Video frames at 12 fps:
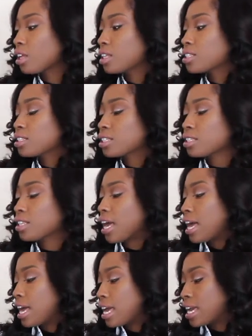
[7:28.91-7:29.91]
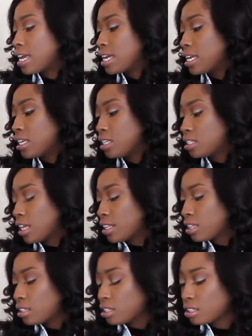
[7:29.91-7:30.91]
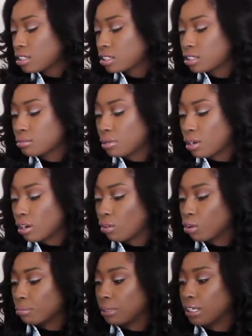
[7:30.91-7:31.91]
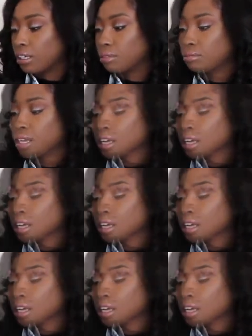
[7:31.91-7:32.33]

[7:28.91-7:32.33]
This is a size, I think this is a small or medium.